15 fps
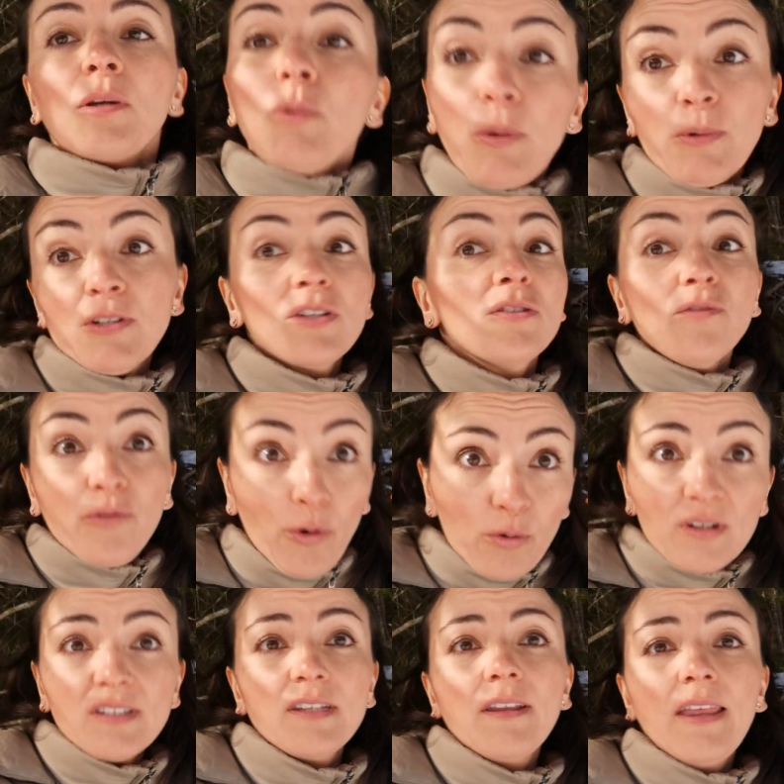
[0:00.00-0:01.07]
we wanted to
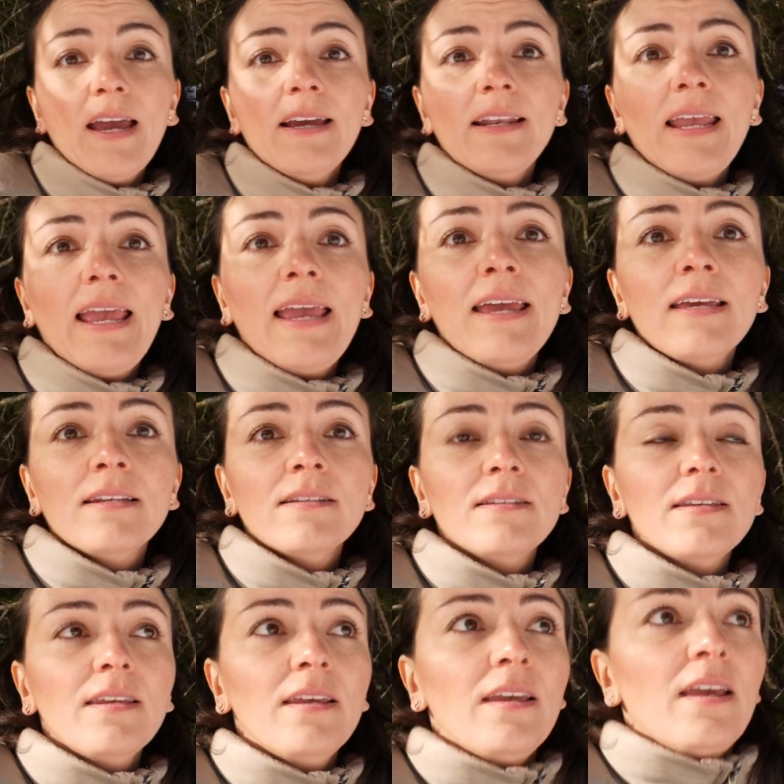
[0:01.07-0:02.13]
focus on that, and
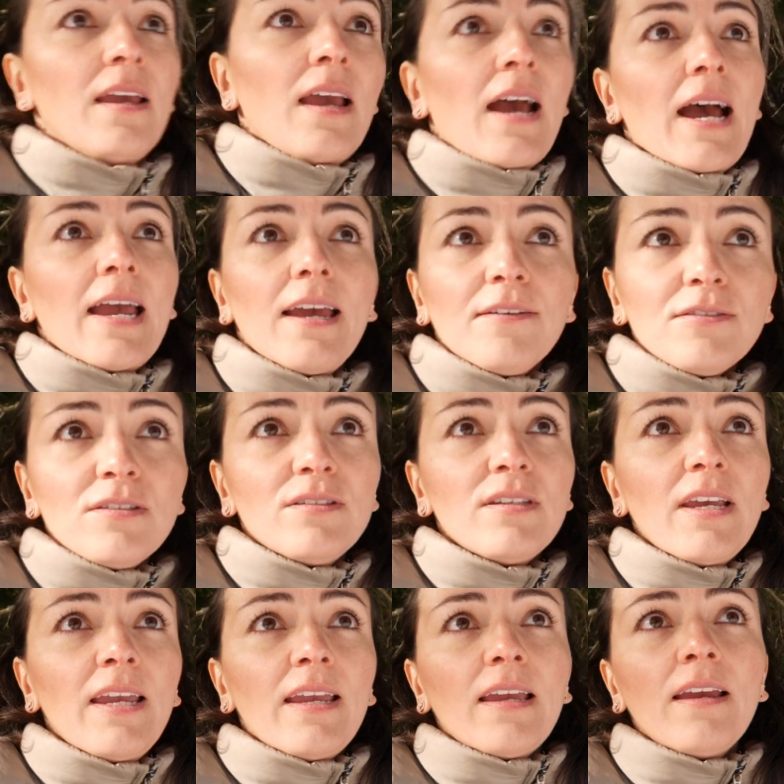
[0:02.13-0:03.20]
I have to
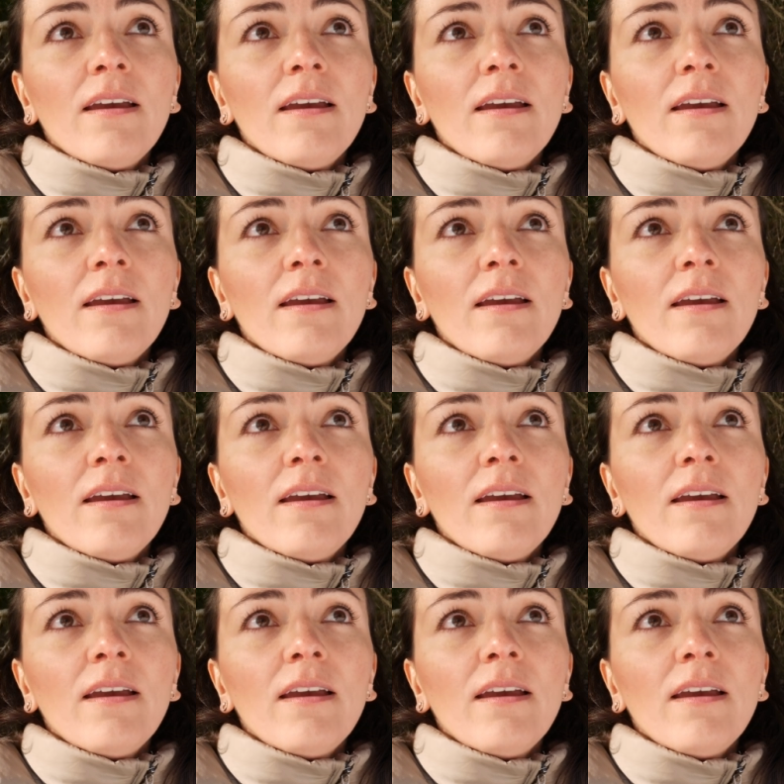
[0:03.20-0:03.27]
say,